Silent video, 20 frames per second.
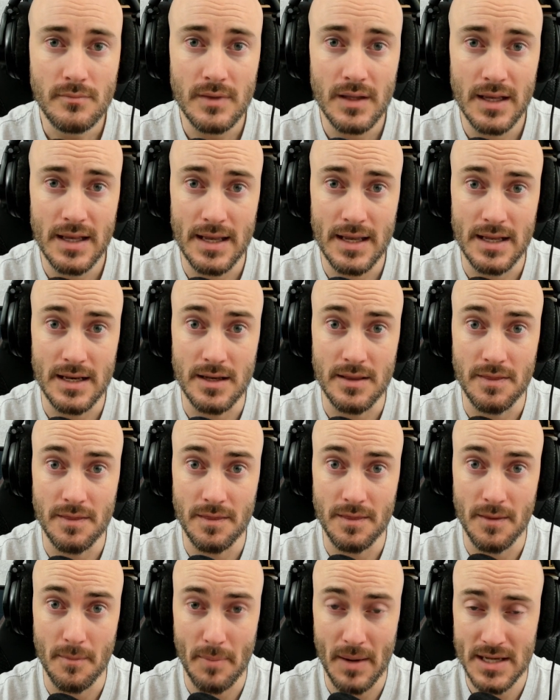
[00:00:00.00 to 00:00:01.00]
And
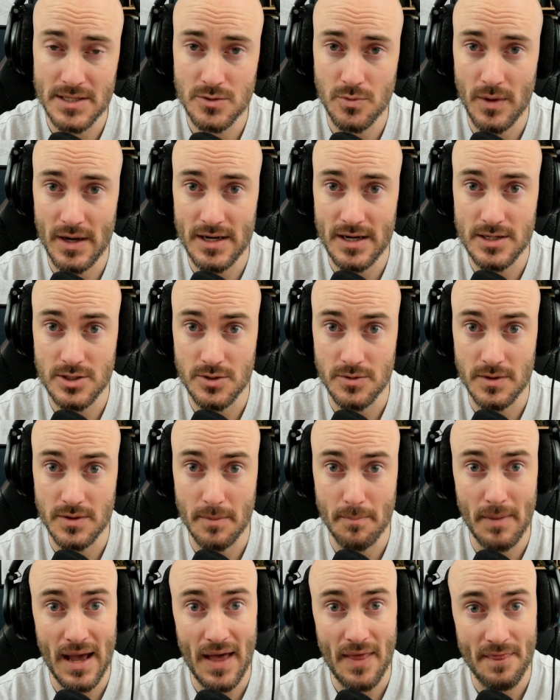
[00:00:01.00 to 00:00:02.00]
the best way to
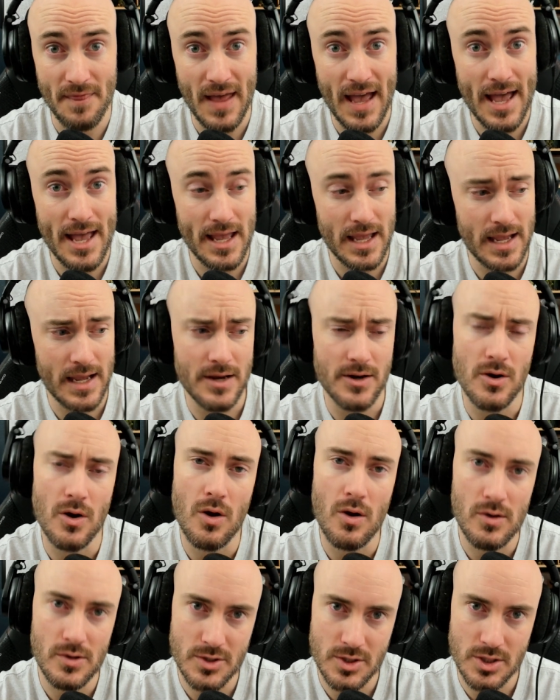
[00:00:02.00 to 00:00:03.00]
combat that and
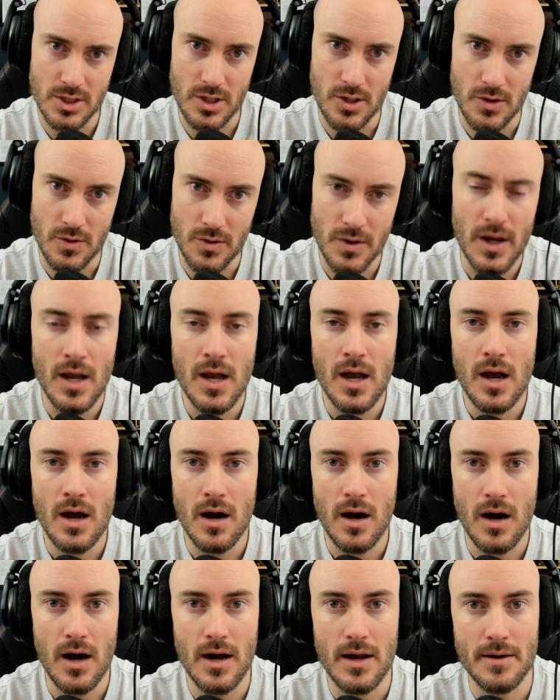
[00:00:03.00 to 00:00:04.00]
also
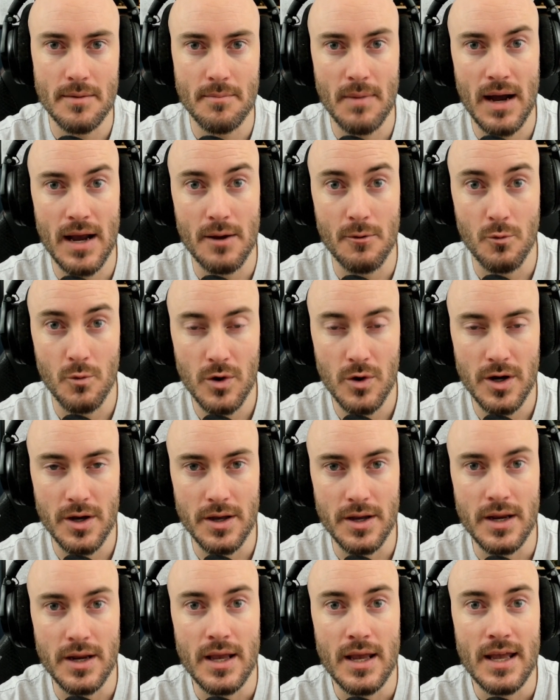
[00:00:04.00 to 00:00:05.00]
on my
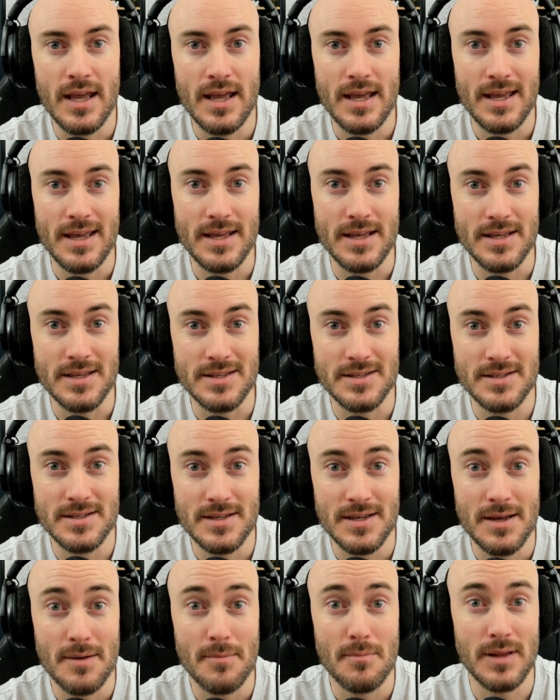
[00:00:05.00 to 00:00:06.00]
wood
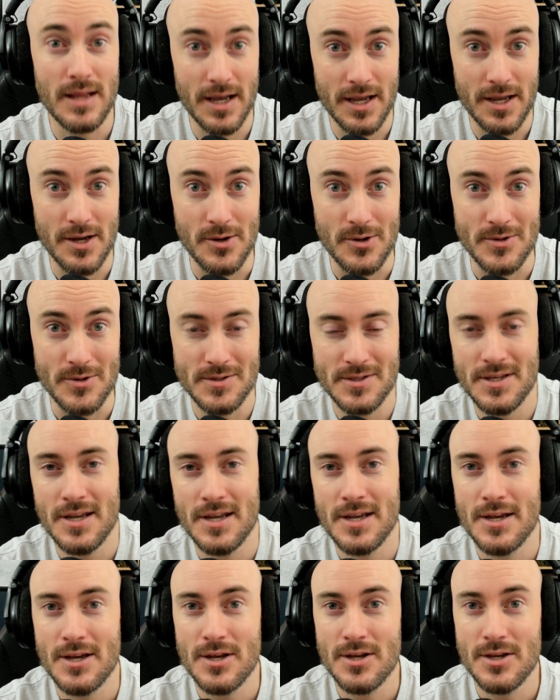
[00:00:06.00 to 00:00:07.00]
is Plecos.
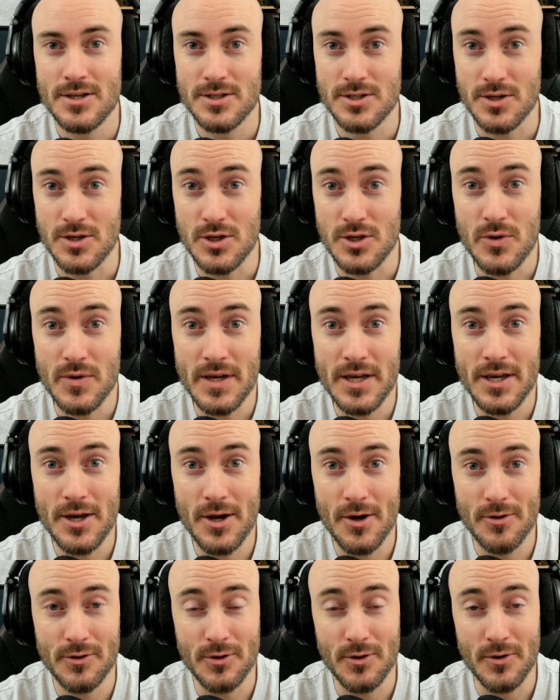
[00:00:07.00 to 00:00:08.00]
So you can
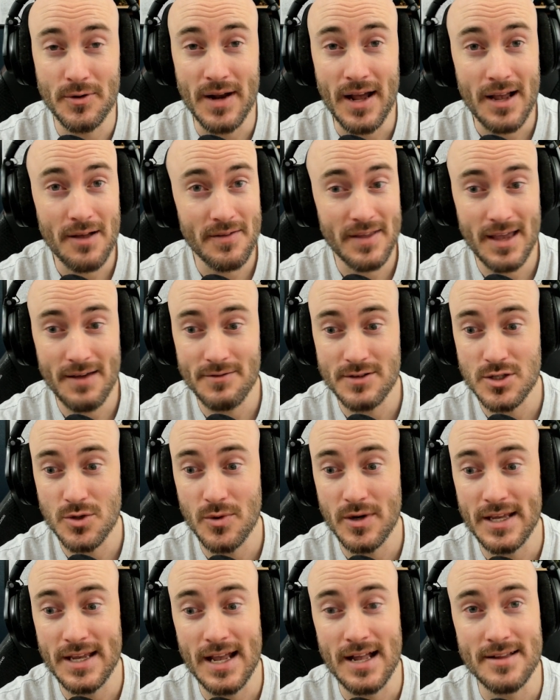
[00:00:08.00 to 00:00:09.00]
go through, and I only have a
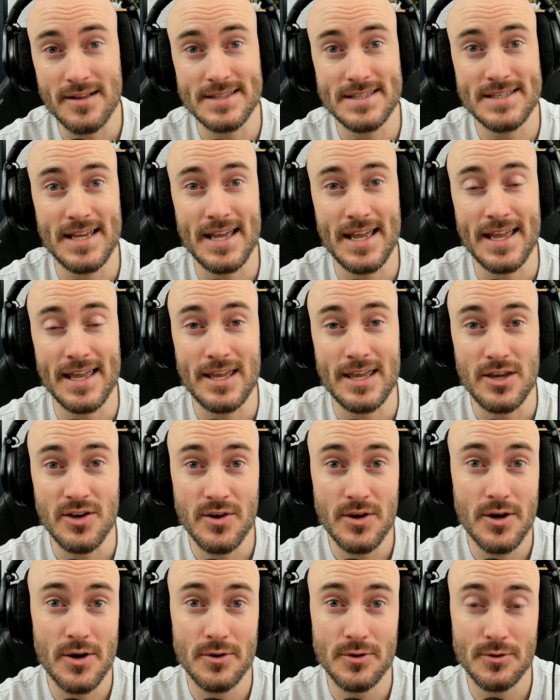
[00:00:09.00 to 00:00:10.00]
20-gallon tank, you
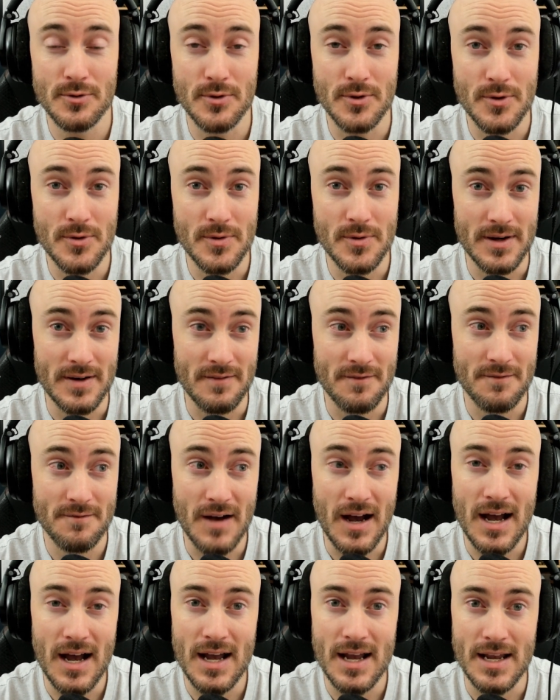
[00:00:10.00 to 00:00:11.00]
can go through and
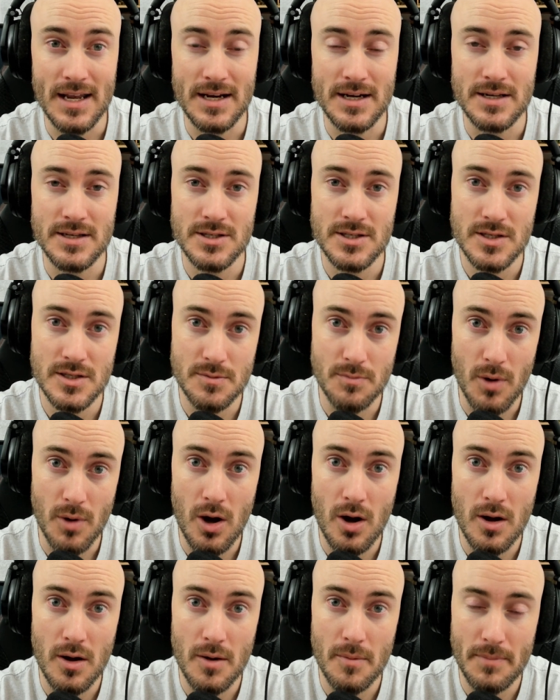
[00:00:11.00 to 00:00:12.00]
find
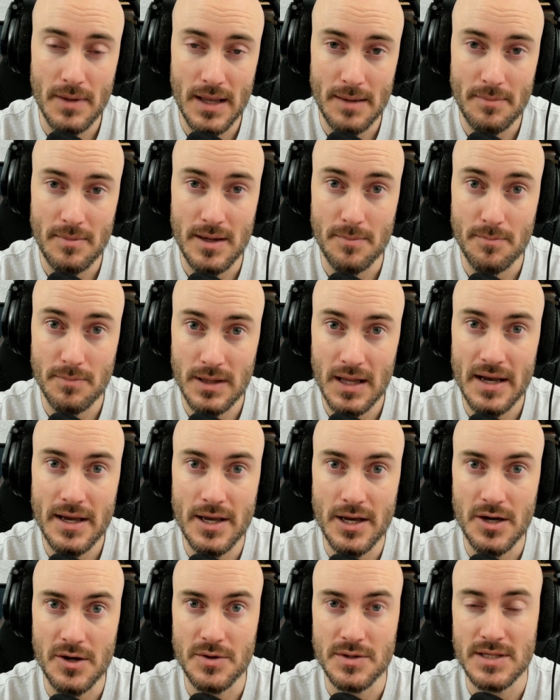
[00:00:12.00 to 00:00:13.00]
small baby
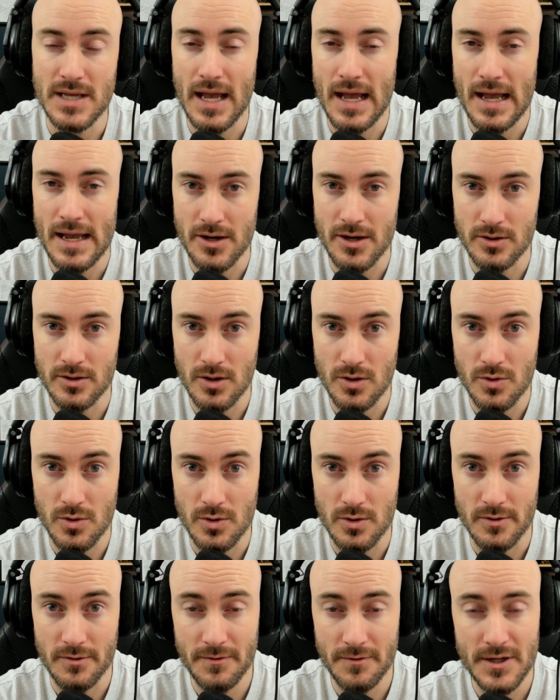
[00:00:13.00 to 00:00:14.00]
Plecos at your
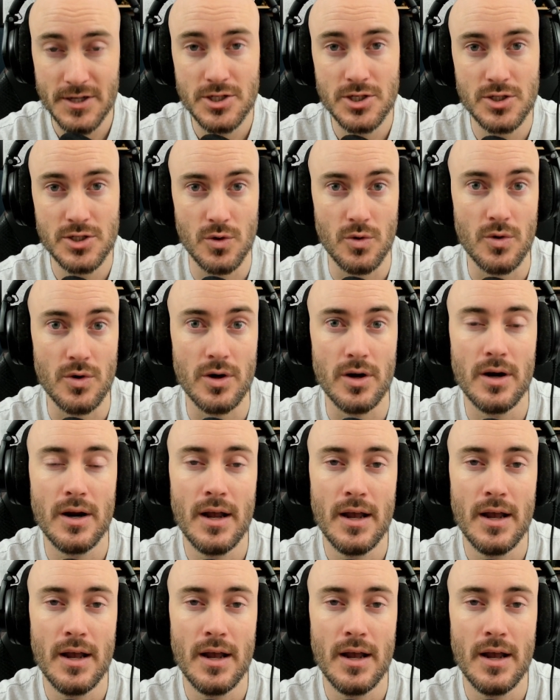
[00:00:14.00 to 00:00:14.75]
local fish store